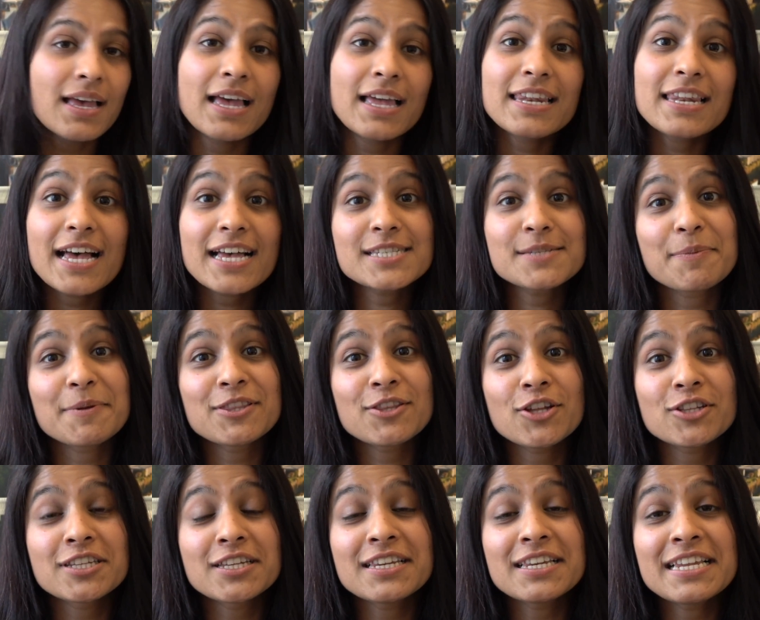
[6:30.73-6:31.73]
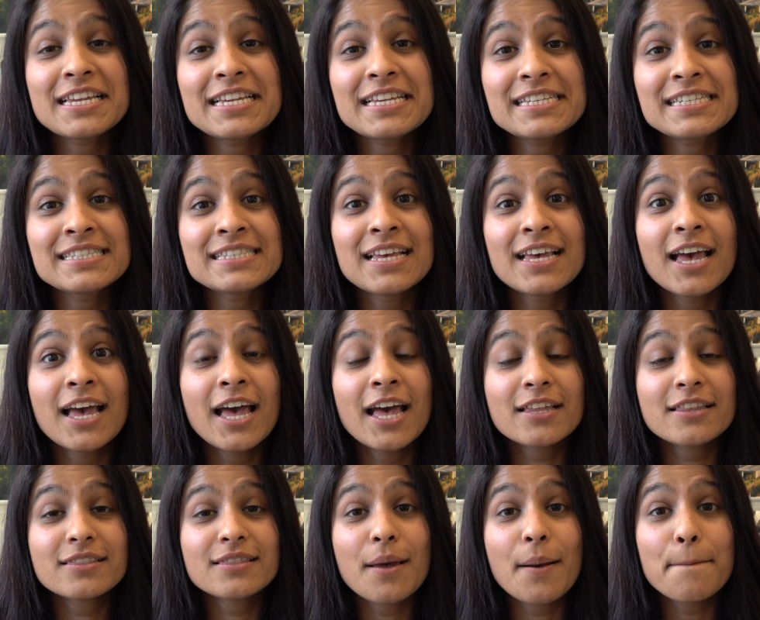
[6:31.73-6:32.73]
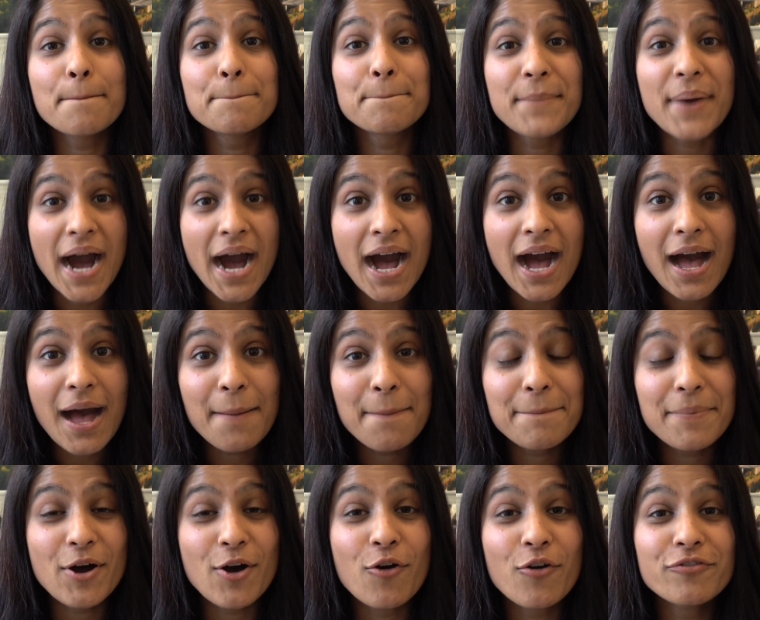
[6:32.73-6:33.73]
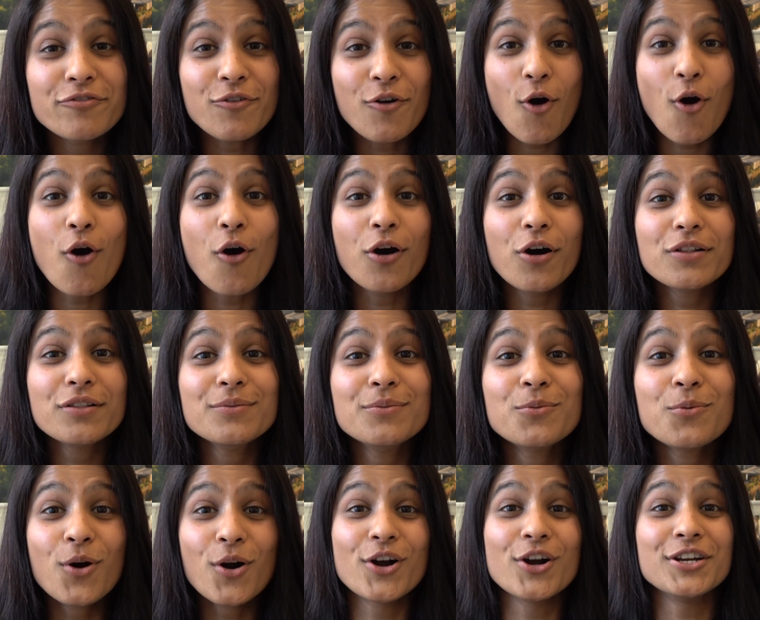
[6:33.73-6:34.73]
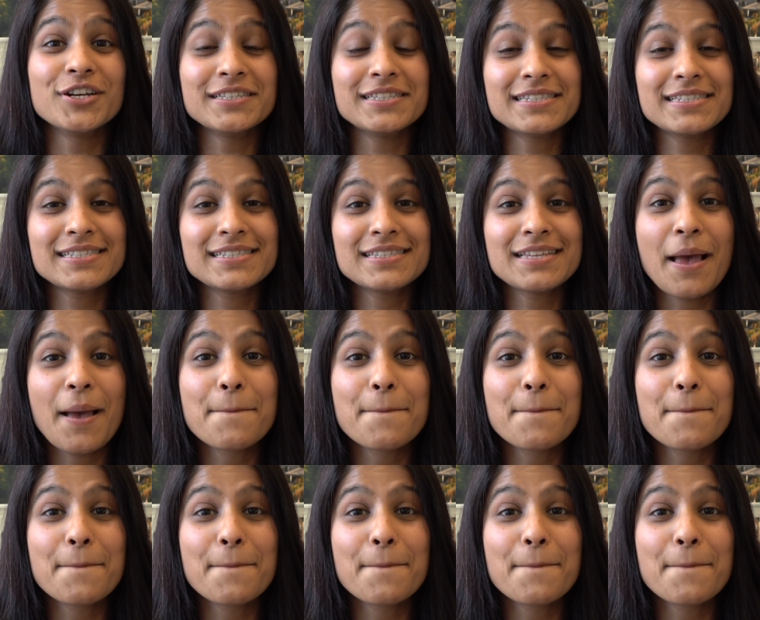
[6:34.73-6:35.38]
Last but not the least, the Bab of all words,